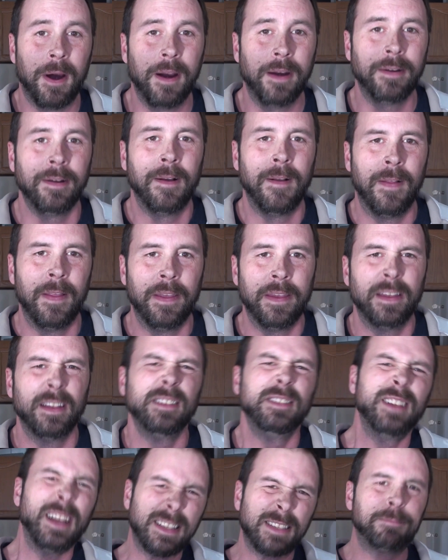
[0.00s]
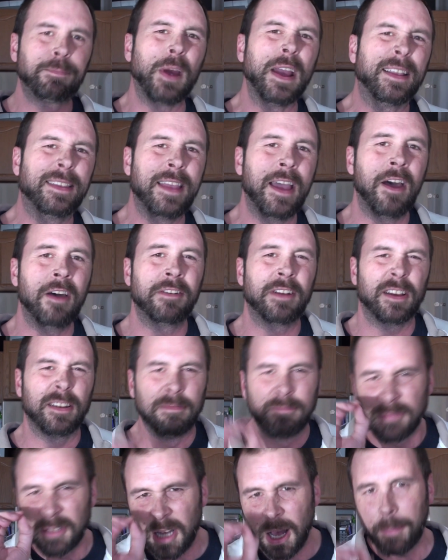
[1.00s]
part, let's break down
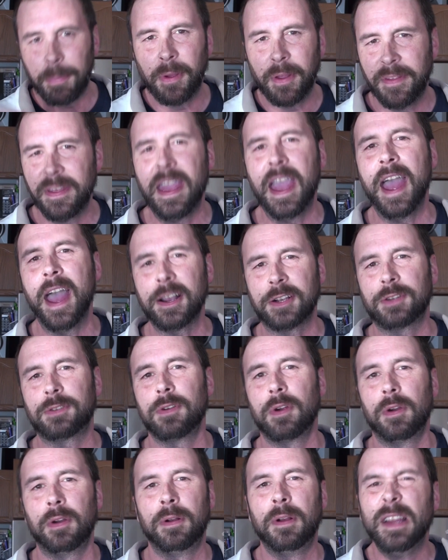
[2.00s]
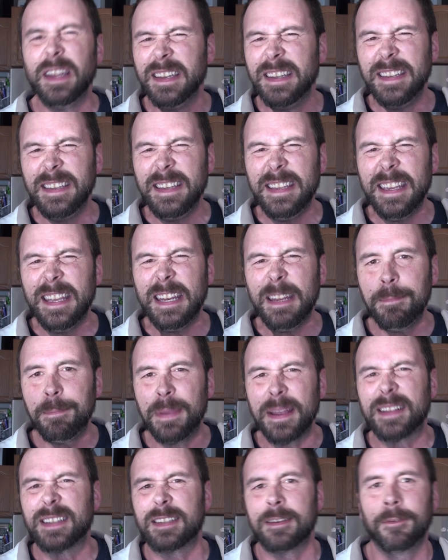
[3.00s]
a couple of the extra meaty
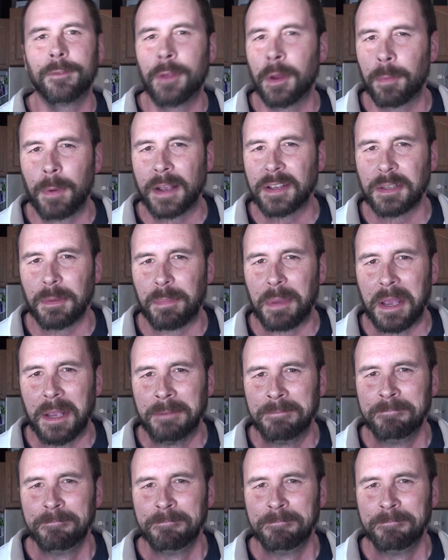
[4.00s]
bits of the recipe.